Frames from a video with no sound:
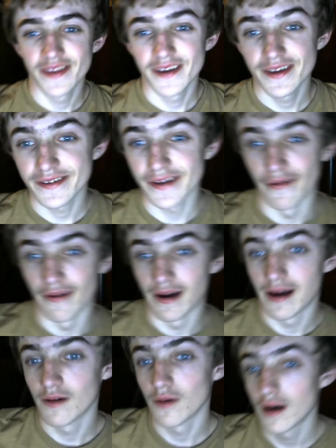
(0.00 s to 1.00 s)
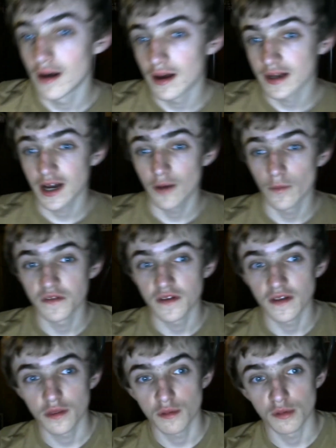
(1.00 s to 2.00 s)
so, I can't wait to
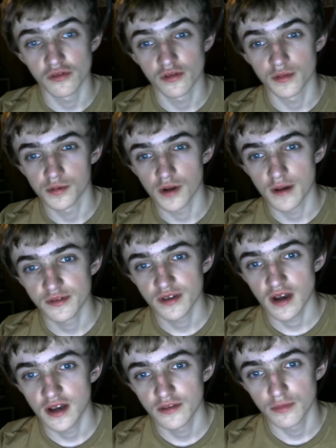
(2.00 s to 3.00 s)
get to 300 subscribers, guys.